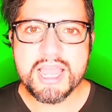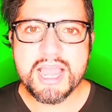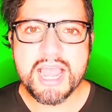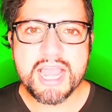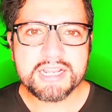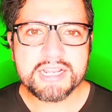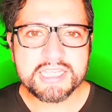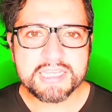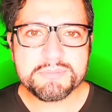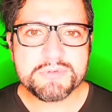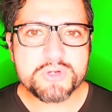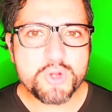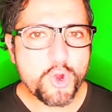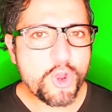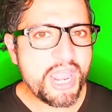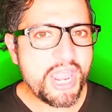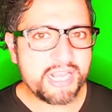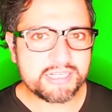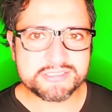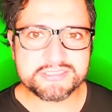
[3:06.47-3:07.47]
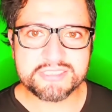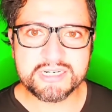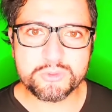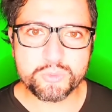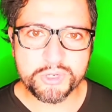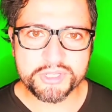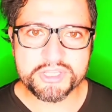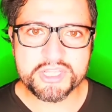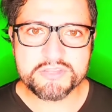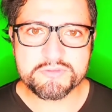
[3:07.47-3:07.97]
and give no extra
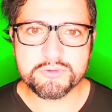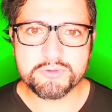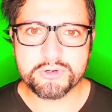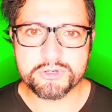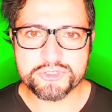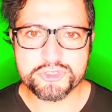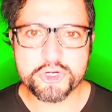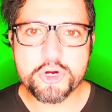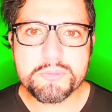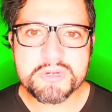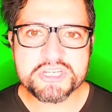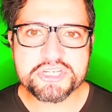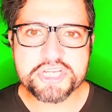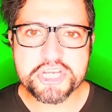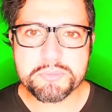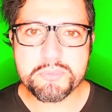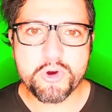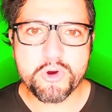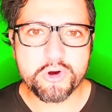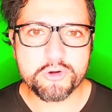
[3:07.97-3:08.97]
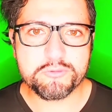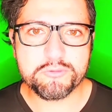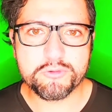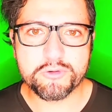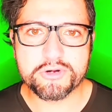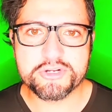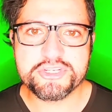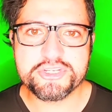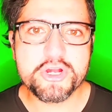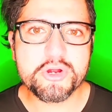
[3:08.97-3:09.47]
credit for showmanship or
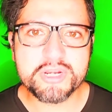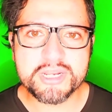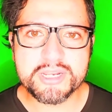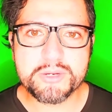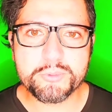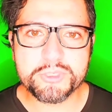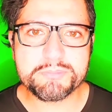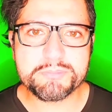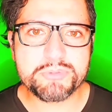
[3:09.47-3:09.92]
for juggling with